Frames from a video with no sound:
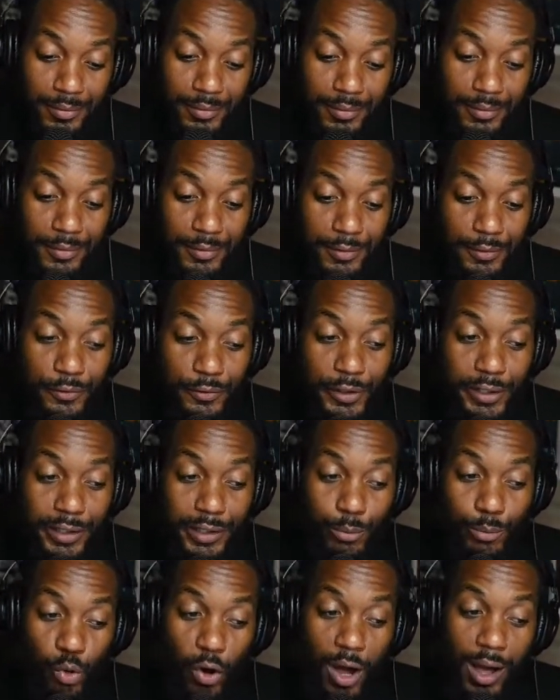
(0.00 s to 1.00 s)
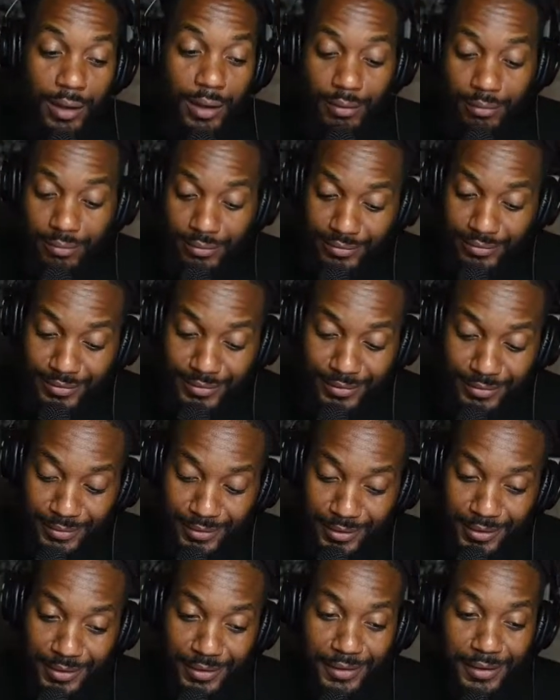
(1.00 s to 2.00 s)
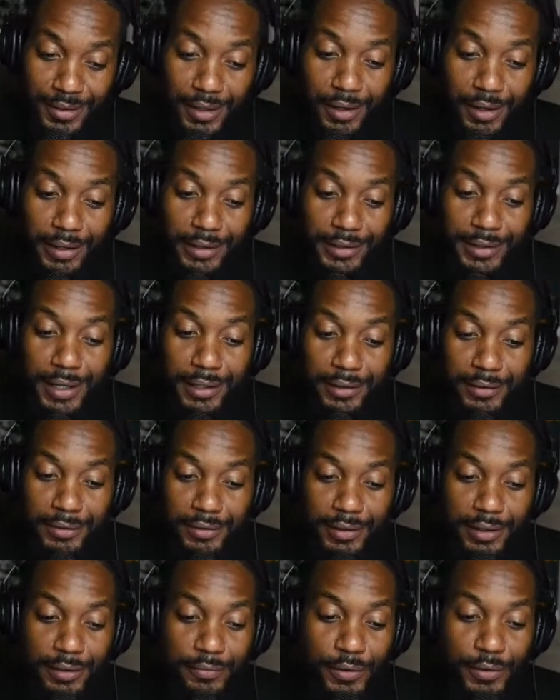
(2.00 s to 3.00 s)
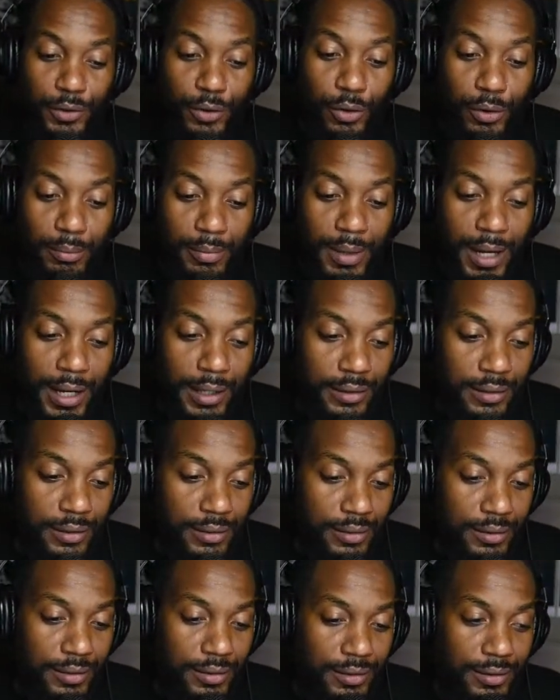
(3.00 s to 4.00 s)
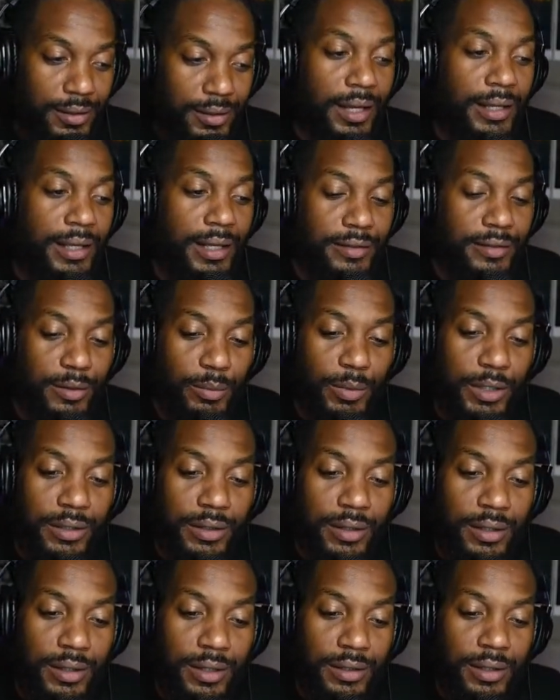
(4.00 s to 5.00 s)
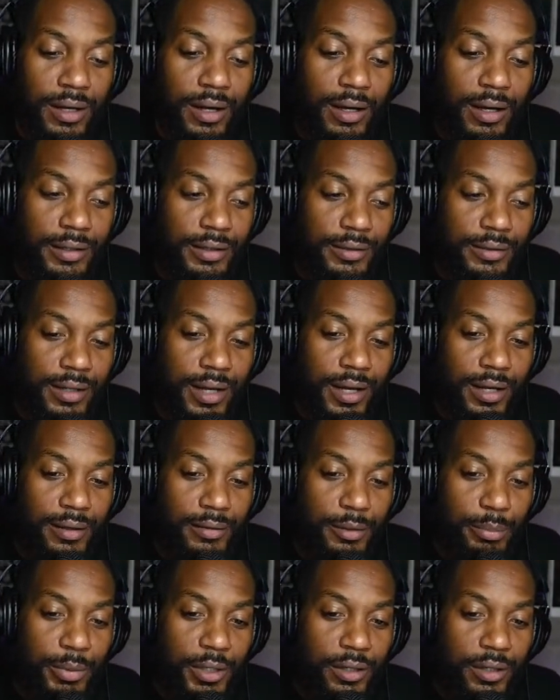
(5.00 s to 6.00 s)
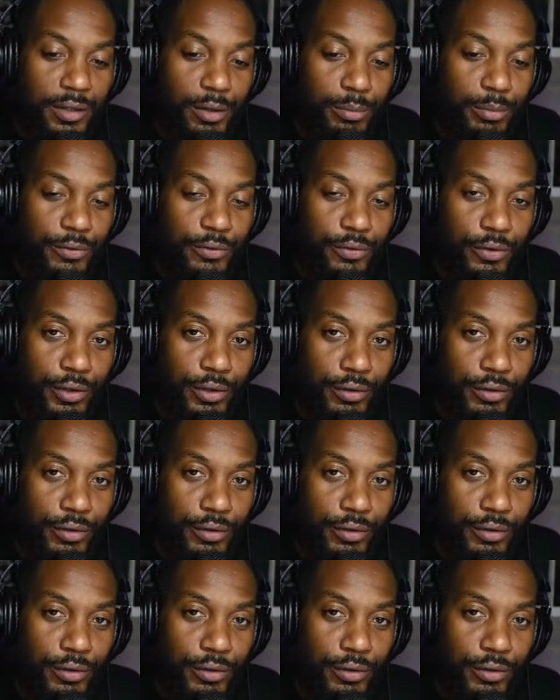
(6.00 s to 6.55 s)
Freaky boy. All right, Donald, if you don't mind, can I get someone in the audience to pick a number for you?